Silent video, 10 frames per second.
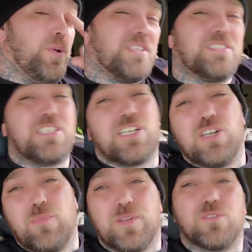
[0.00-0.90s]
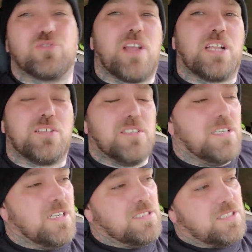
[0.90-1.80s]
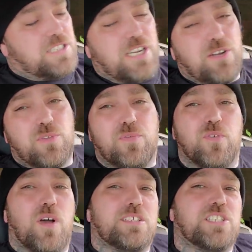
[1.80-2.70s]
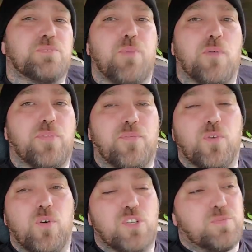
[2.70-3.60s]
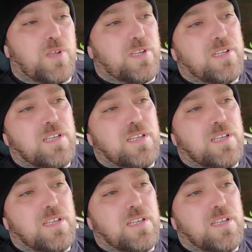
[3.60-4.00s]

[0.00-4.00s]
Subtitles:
Pick the chair up, man. Don't drag the chair on the floor. I just buffed the floors, man.